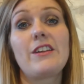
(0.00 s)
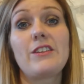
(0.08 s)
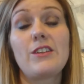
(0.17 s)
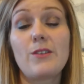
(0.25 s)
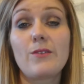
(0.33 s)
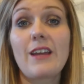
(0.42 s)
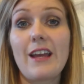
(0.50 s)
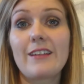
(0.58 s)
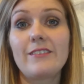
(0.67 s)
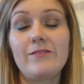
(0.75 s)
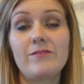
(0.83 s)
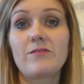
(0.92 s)
You
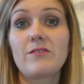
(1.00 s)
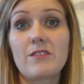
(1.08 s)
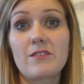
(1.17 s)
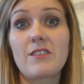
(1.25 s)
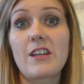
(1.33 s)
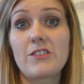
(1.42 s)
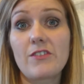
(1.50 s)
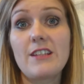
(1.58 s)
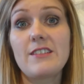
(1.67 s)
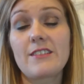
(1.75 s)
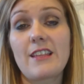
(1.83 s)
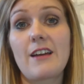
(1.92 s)
can
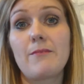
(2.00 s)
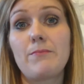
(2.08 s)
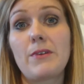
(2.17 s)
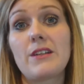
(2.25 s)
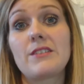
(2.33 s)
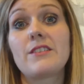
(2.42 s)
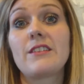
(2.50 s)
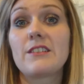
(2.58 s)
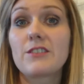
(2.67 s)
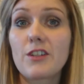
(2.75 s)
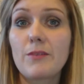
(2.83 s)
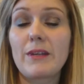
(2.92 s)
address that person
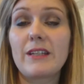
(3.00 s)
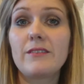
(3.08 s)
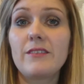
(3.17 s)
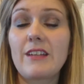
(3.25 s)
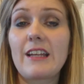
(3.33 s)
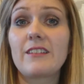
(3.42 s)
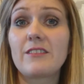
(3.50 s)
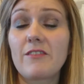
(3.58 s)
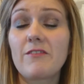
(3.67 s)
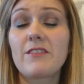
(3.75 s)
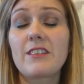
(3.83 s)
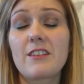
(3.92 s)
that's coming, and
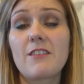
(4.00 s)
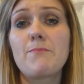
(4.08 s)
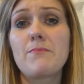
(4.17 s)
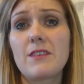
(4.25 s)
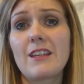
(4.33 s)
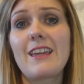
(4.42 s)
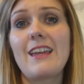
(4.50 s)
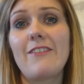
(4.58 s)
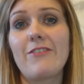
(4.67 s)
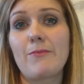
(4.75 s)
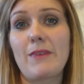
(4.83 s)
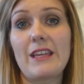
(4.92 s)
the key
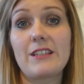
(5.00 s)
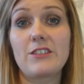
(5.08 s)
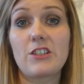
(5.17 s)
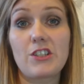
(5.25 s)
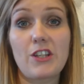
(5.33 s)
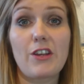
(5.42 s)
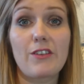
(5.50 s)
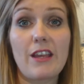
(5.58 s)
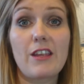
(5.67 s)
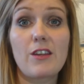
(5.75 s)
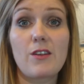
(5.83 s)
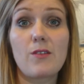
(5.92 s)
for me is to show
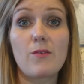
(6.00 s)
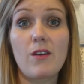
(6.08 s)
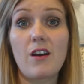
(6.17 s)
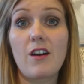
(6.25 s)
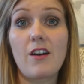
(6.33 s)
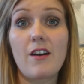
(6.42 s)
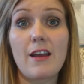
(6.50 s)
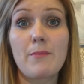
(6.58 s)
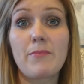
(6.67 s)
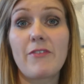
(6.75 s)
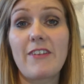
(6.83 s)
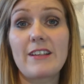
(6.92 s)
that you are
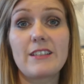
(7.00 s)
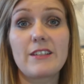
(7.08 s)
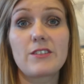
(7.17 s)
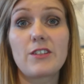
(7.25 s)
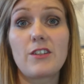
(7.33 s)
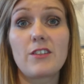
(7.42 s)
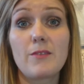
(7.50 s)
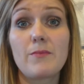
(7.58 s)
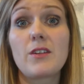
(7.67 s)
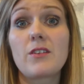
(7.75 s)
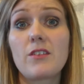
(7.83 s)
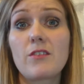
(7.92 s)
empathetic to them.
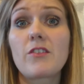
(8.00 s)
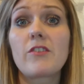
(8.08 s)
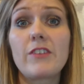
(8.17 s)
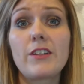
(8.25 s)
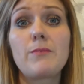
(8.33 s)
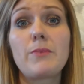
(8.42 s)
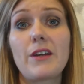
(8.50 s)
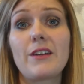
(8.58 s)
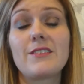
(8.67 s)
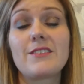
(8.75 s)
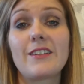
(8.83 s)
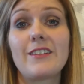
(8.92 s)
You're a real
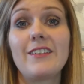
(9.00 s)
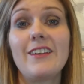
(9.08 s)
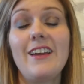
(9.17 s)
person,